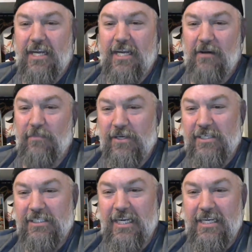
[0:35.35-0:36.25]
Comic Book
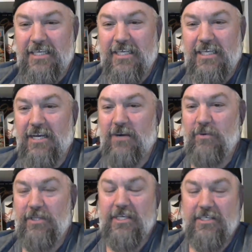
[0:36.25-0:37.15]
Steve is in here
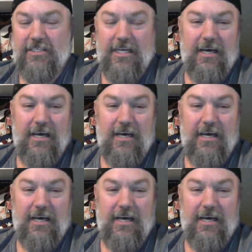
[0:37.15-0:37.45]
with us.